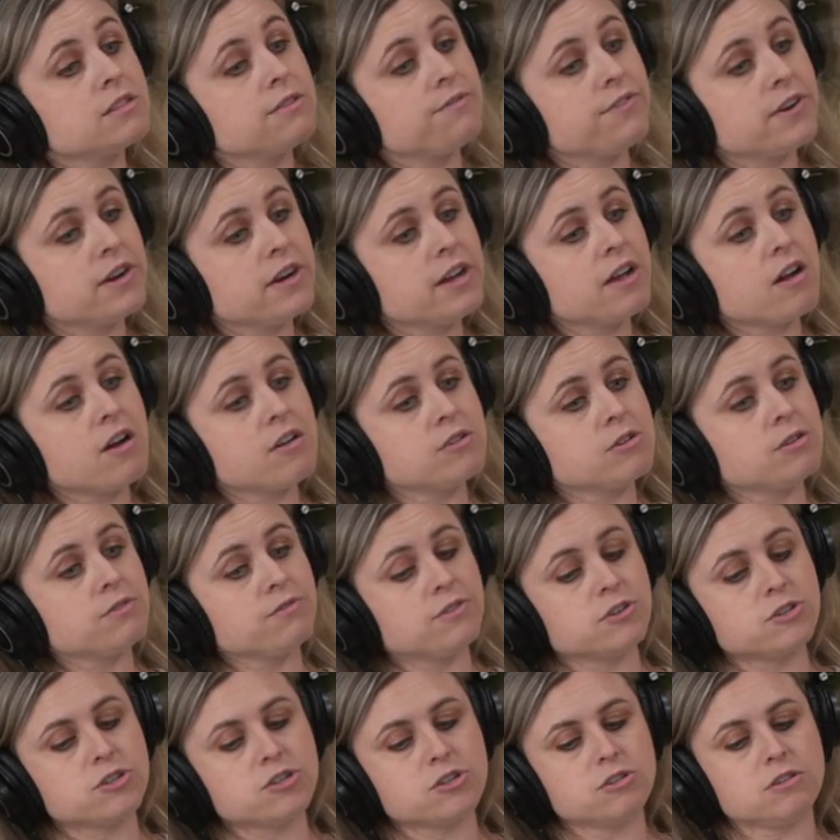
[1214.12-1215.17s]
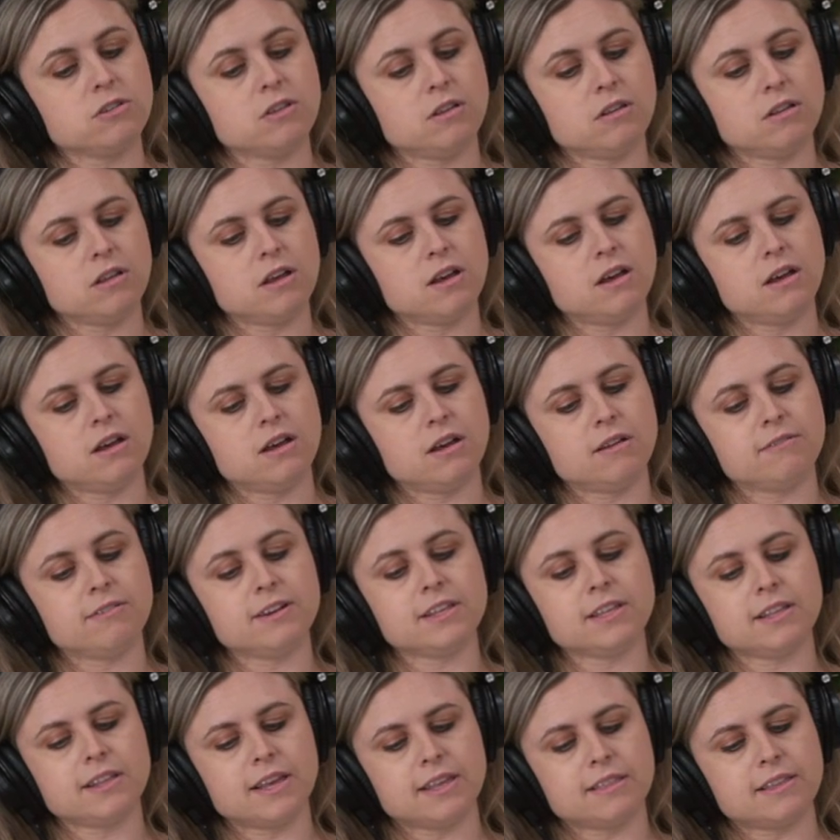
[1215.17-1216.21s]
a very controversial. Uh, I
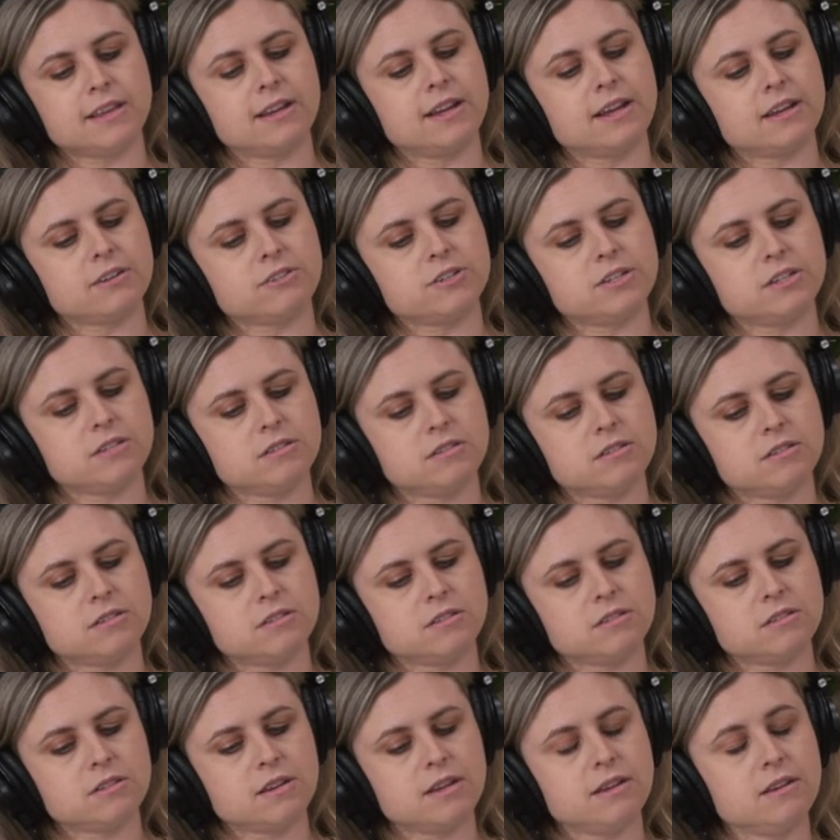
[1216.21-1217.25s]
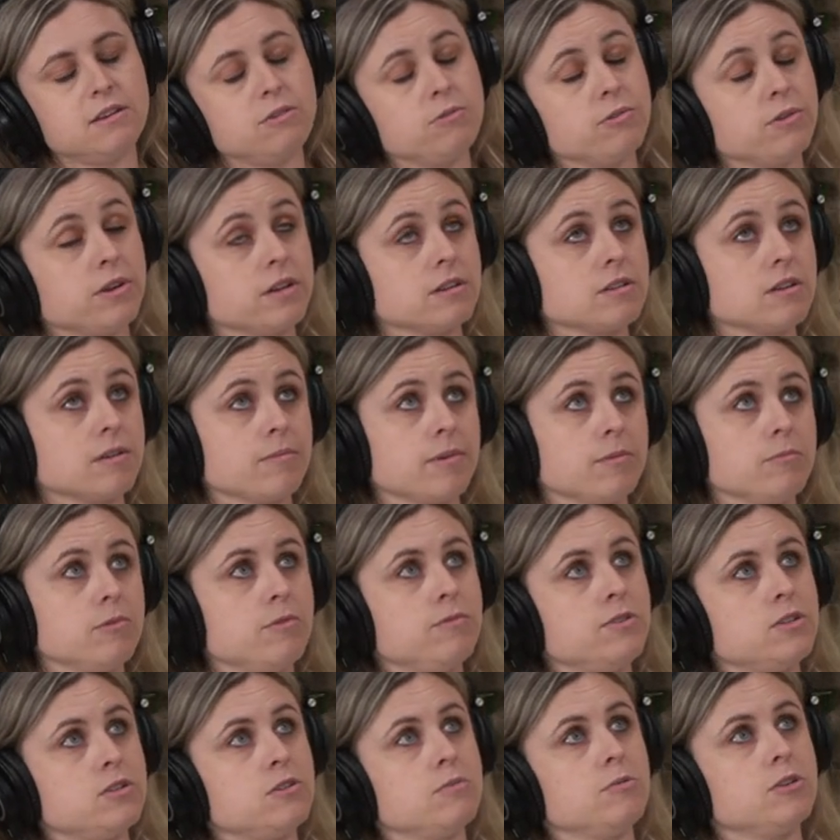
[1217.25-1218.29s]
really like that actress. I didn't know we were going to talk about
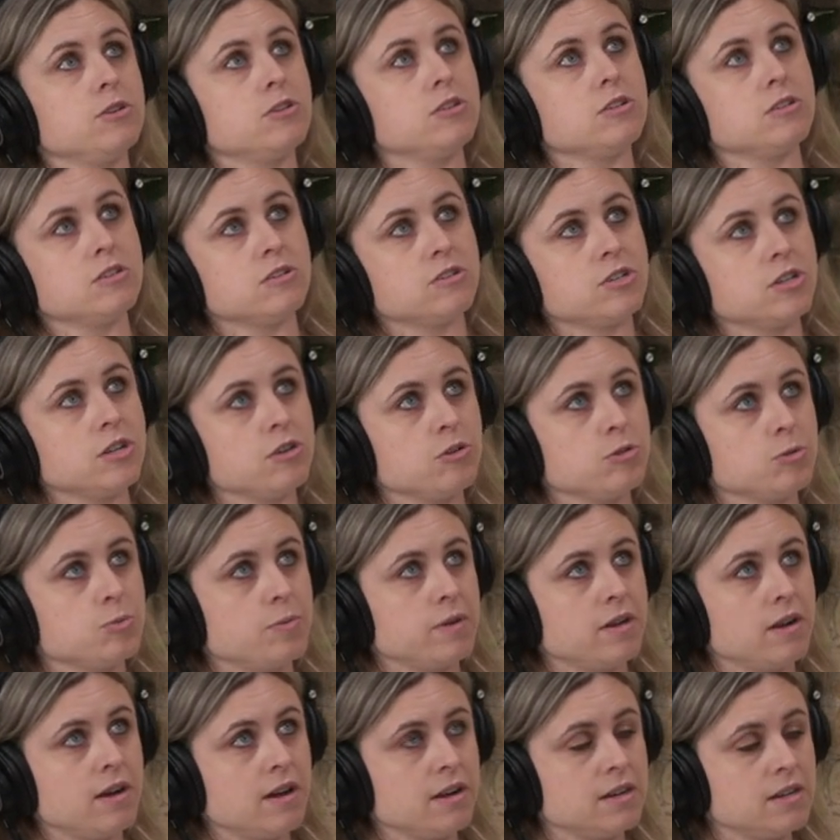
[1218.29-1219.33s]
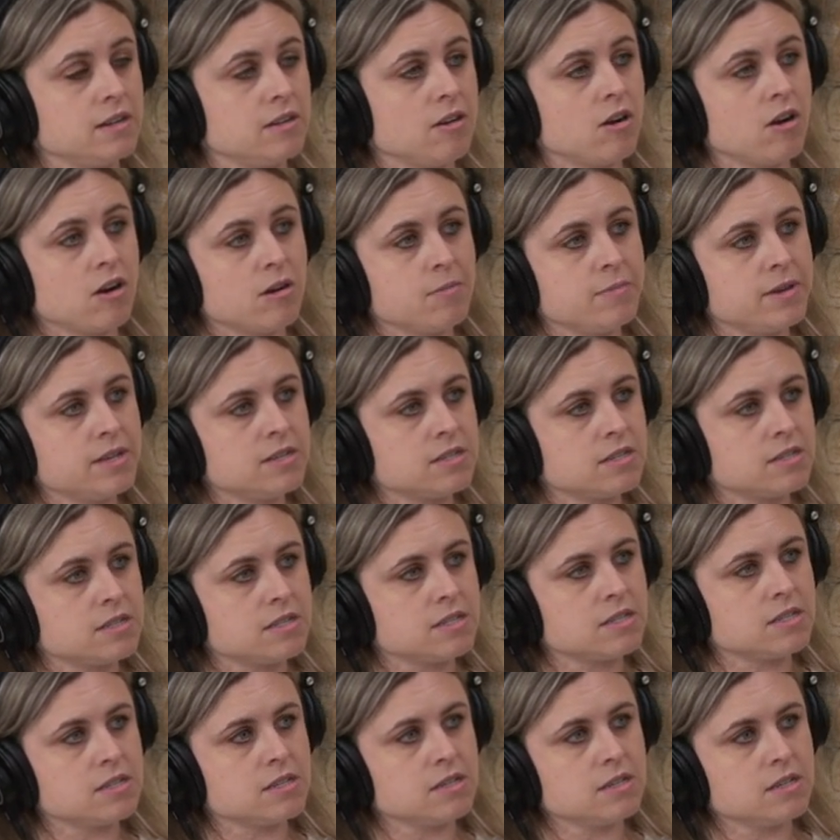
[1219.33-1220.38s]
movies so much or shows, but Ana de Armas.
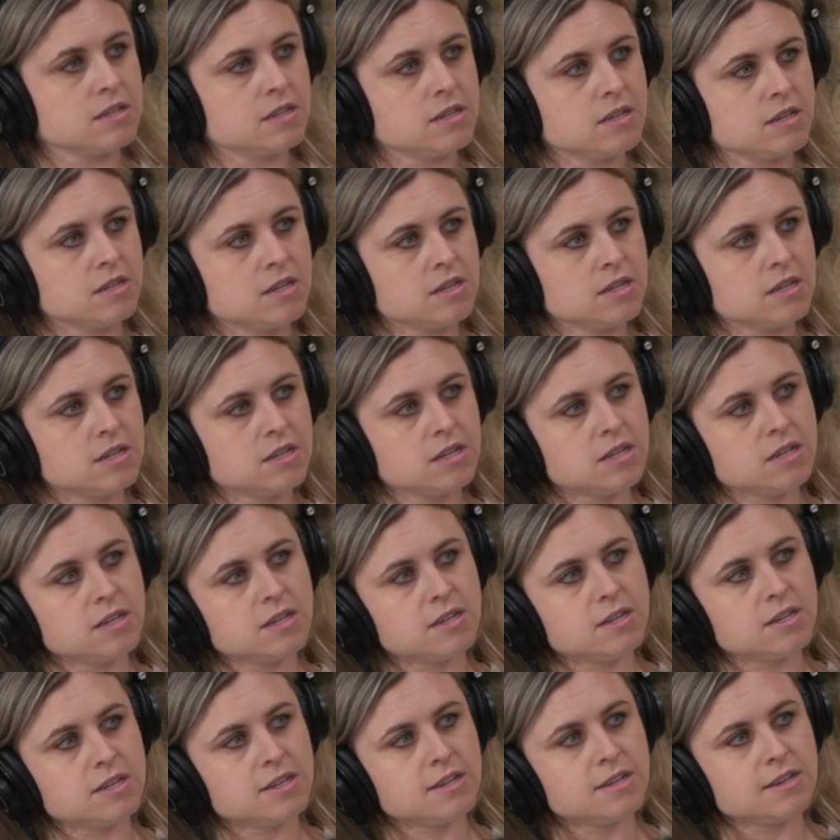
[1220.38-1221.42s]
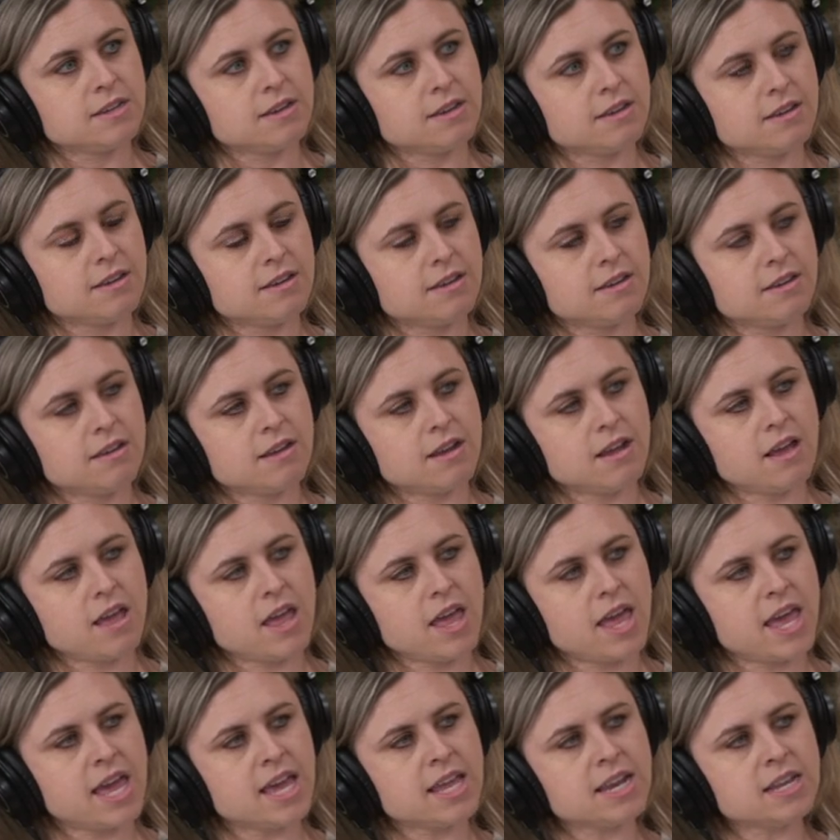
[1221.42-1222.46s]
We've kind of gone all over the place. I'm sorry. What?
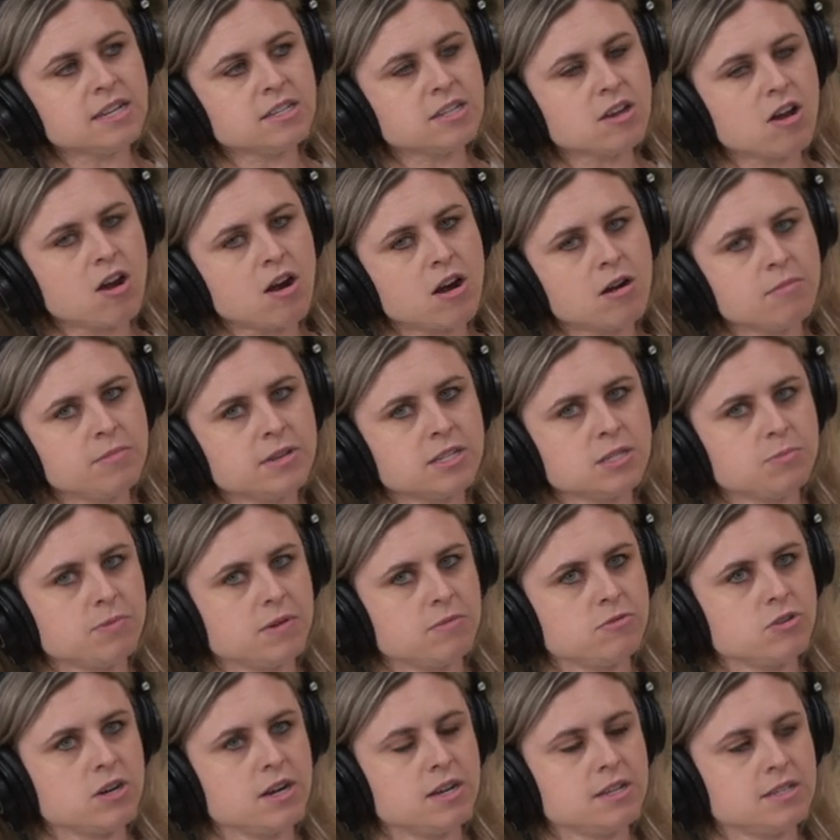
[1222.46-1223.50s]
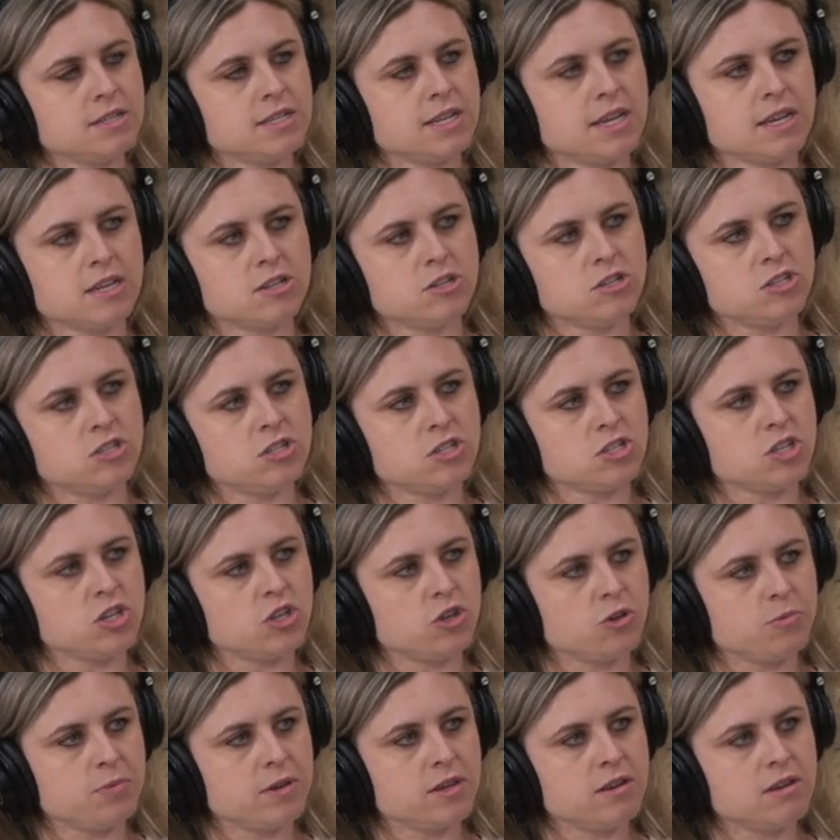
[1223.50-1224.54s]
Ana de Armas. but I'm trying to say she's Armas.
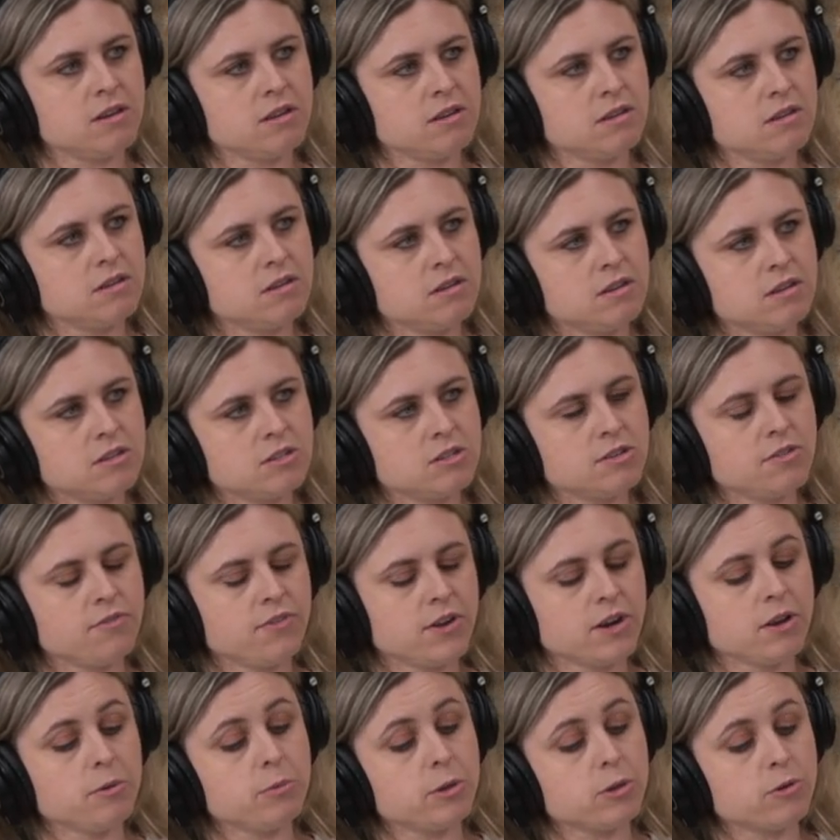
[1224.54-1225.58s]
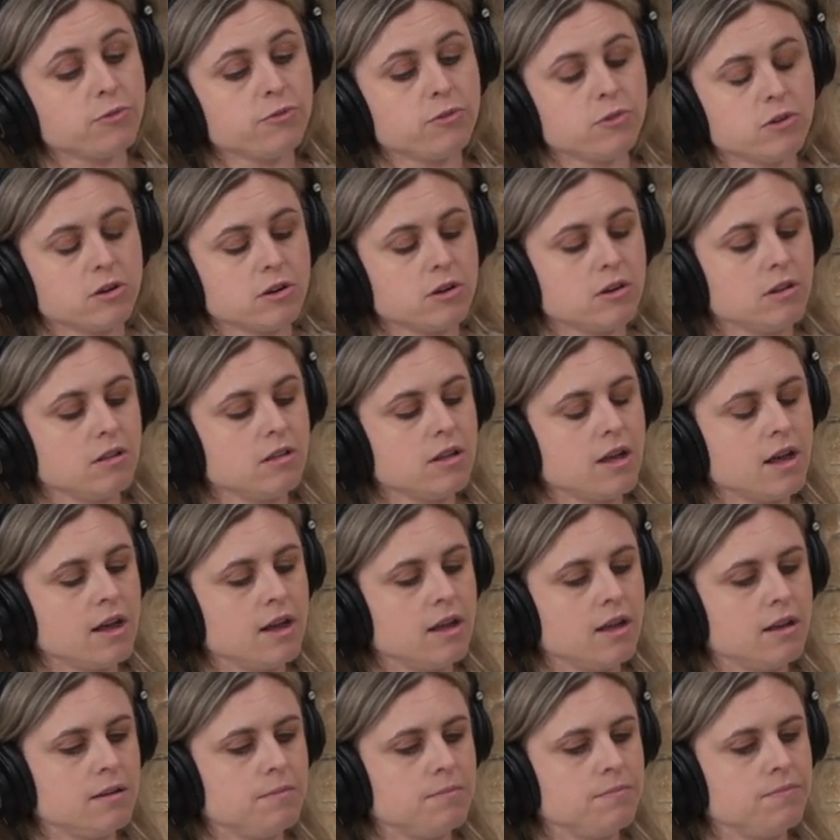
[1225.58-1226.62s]
Cuban. She's a very beautiful girl.
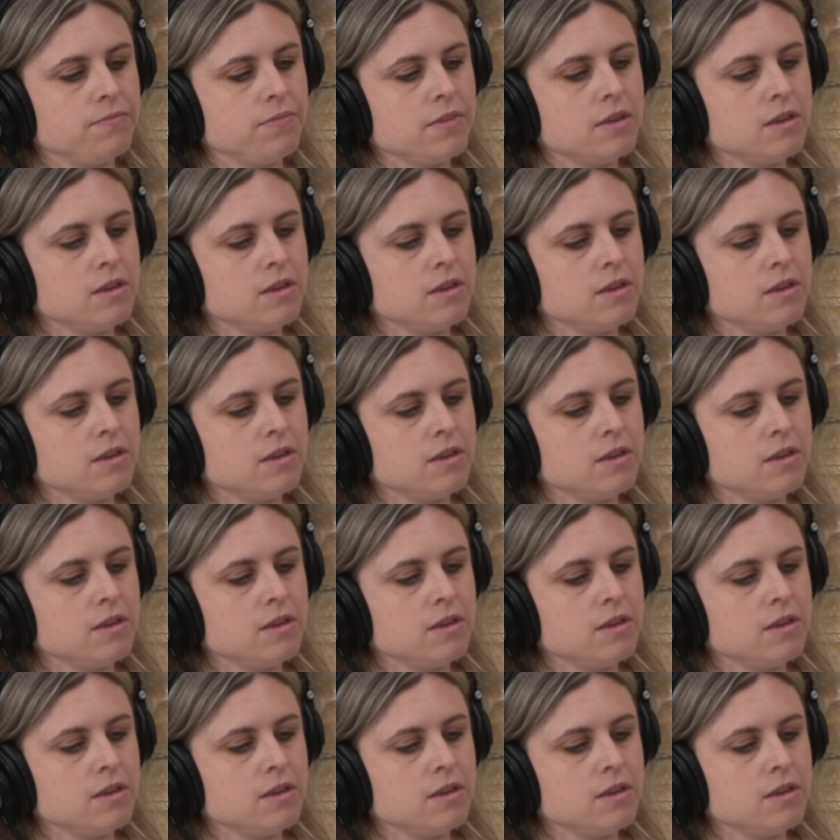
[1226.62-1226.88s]
Um,